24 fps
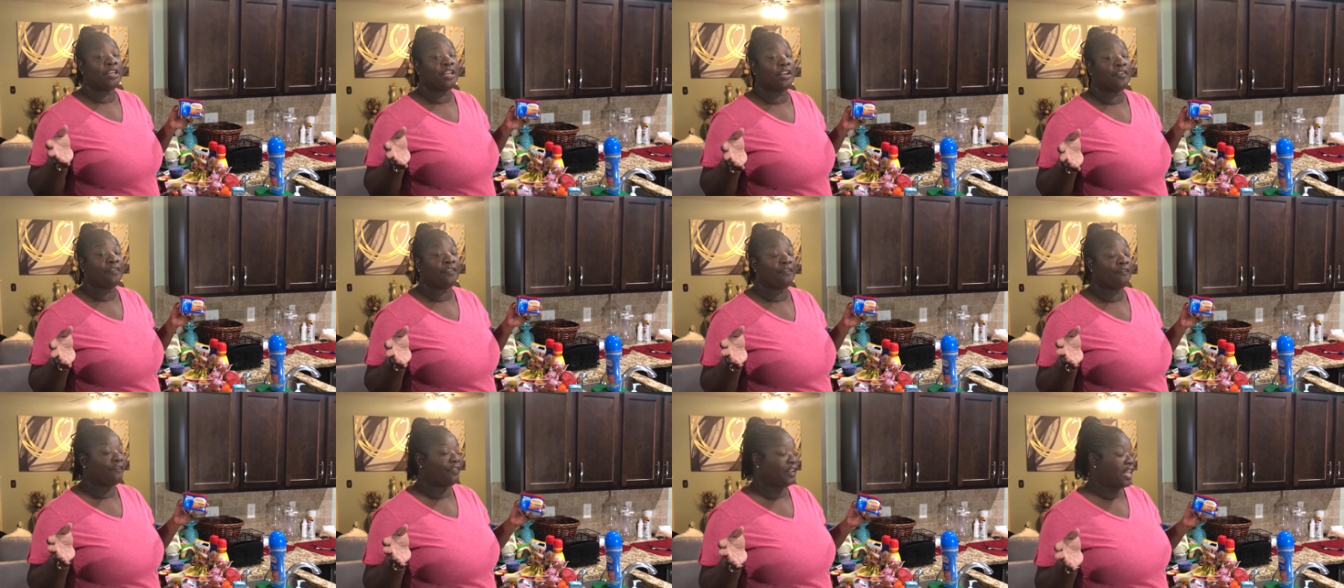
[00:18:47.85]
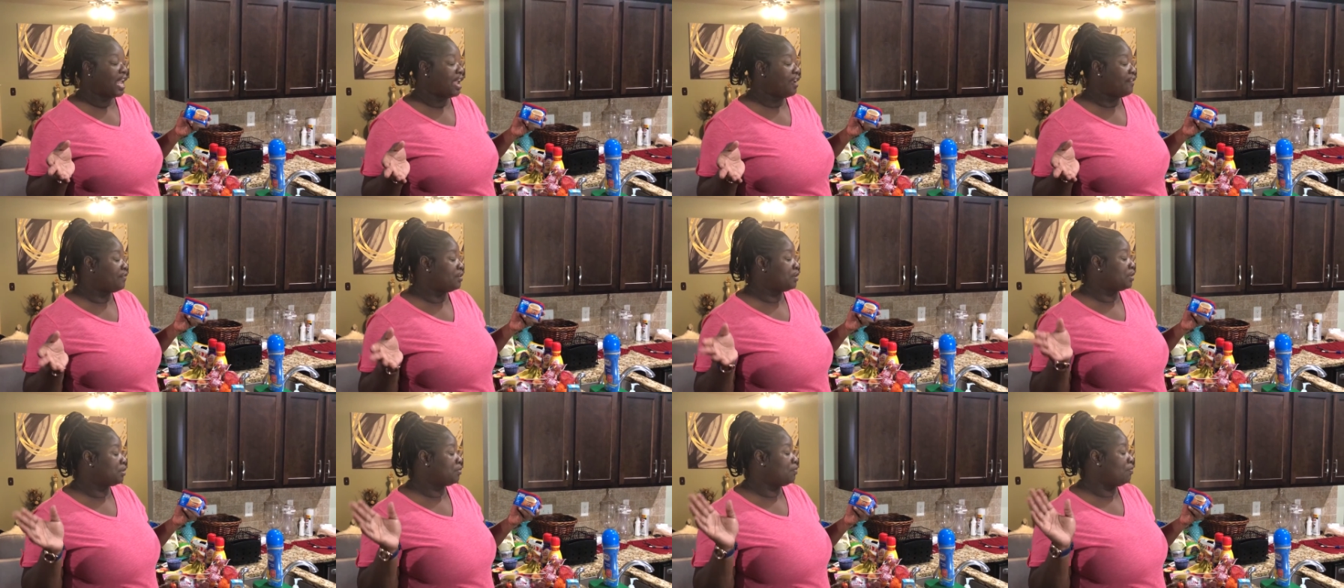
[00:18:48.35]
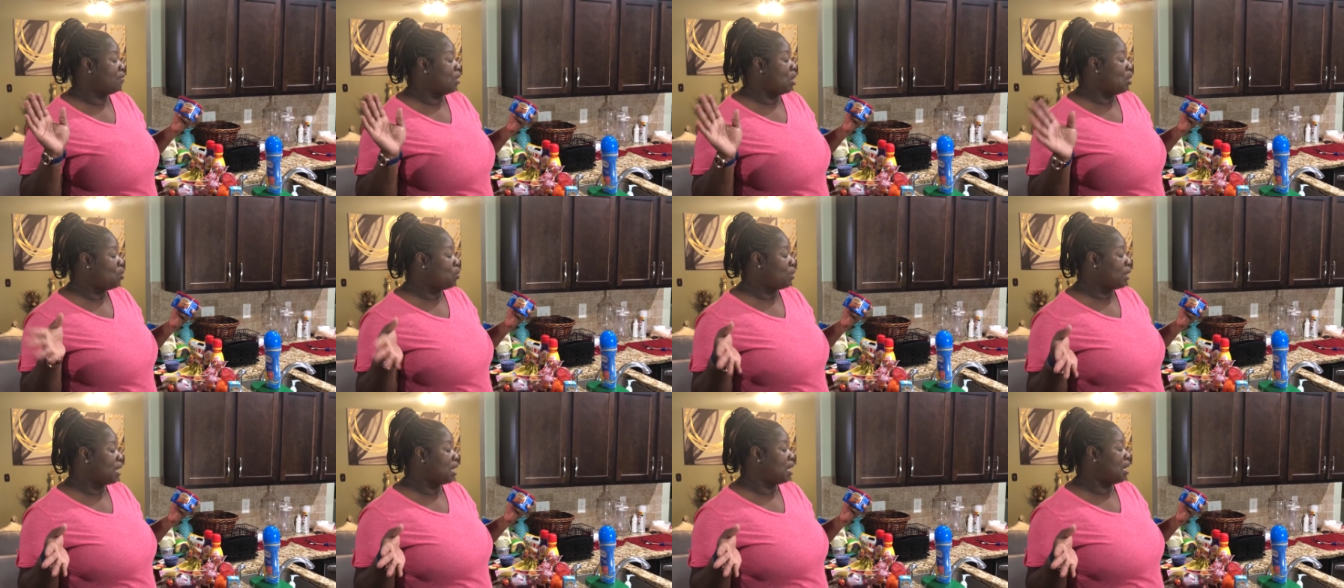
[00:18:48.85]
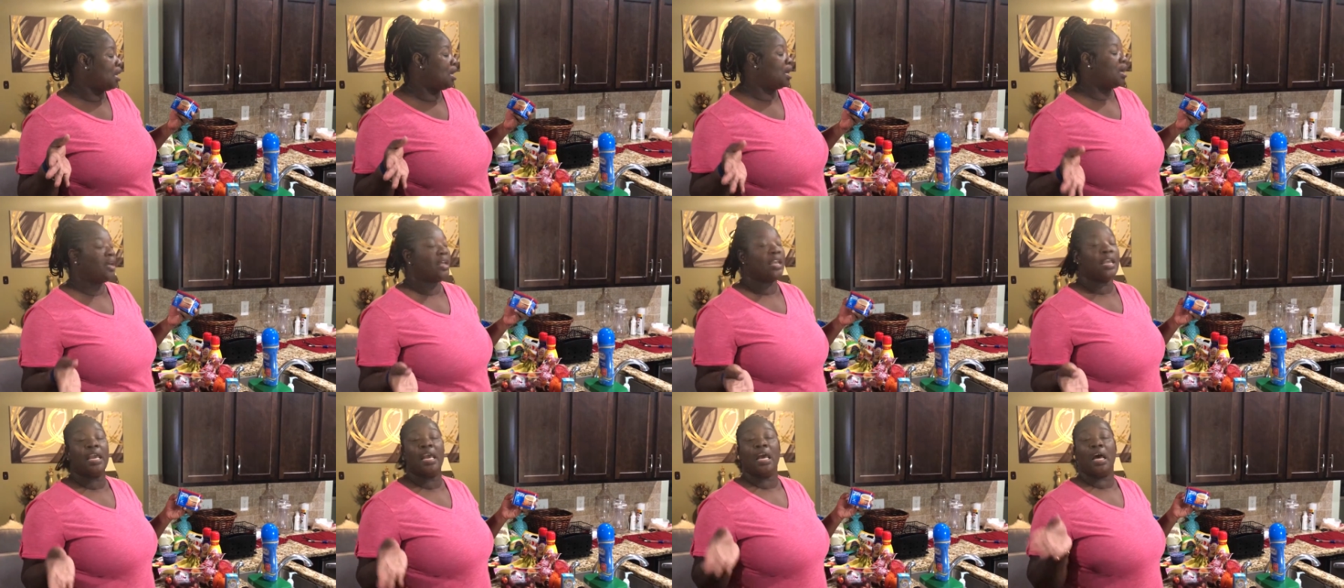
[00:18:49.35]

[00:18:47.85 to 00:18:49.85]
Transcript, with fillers: different flavors, mocha,